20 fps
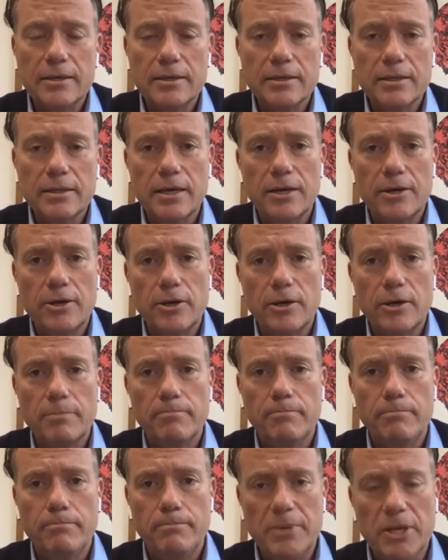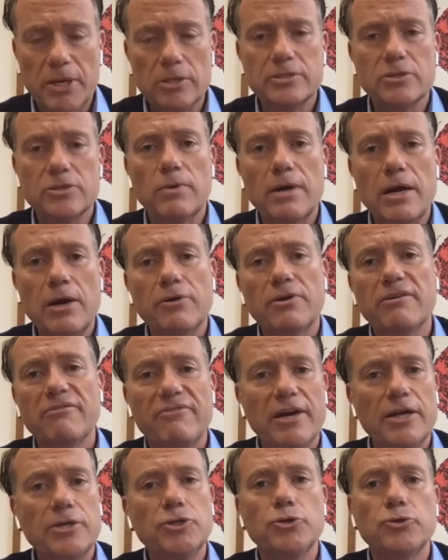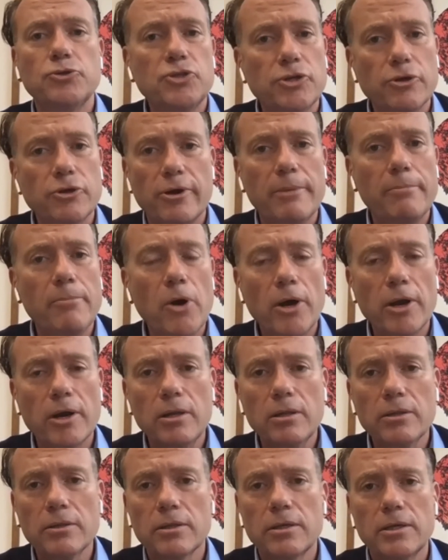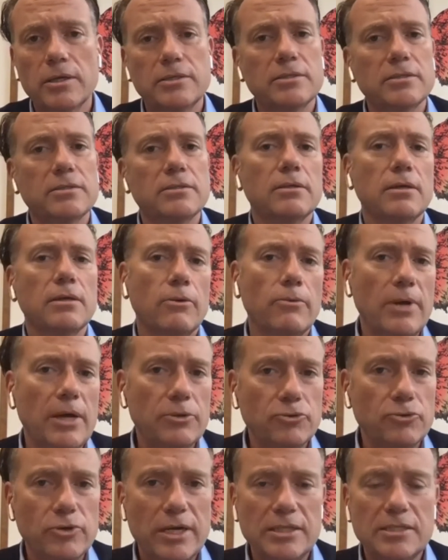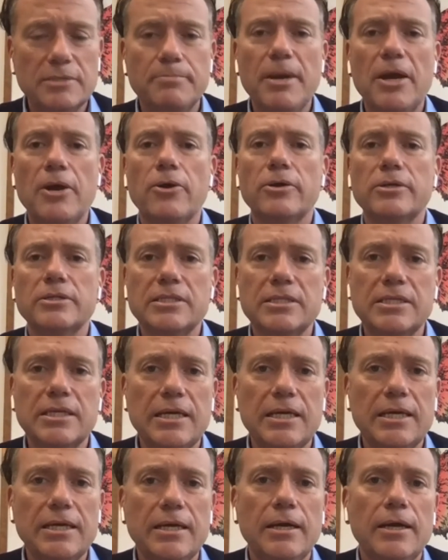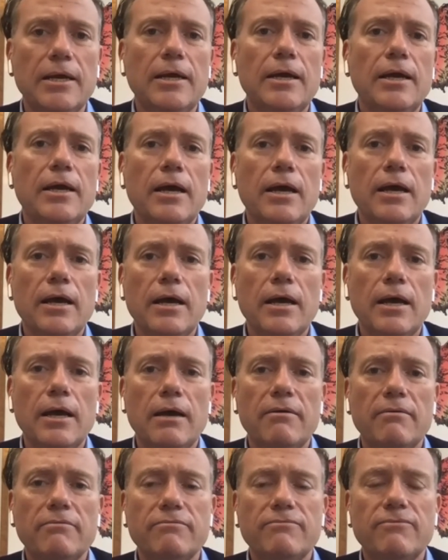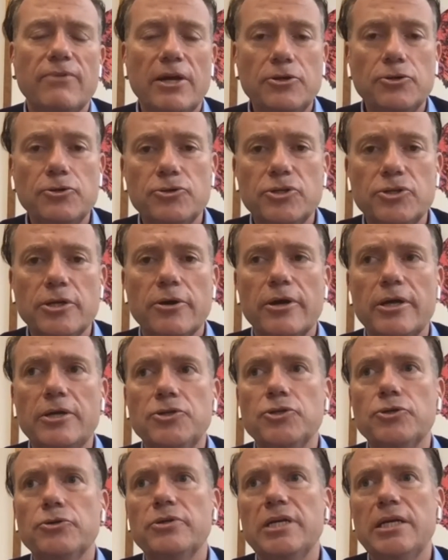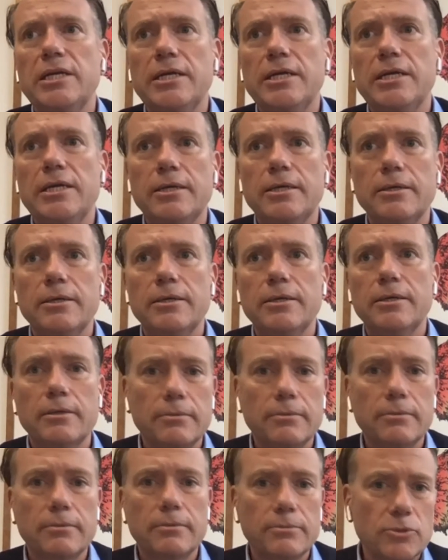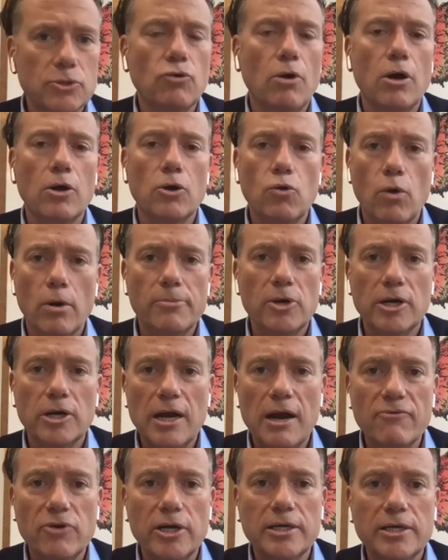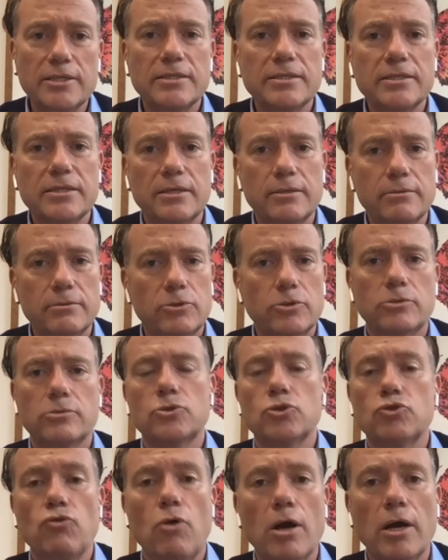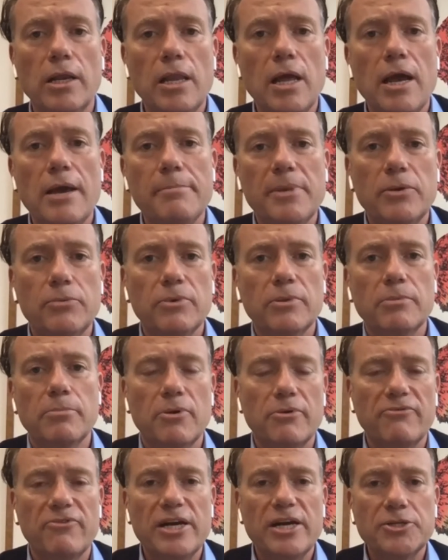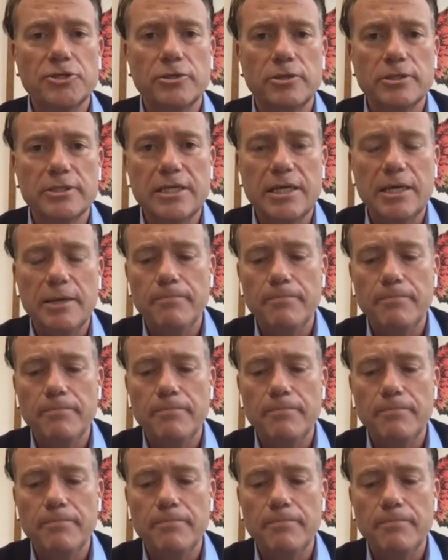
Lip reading: that are built around a fiduciary model that's around transparency, fiduciary duty, strong corporate governance, and strong alignment with professional team.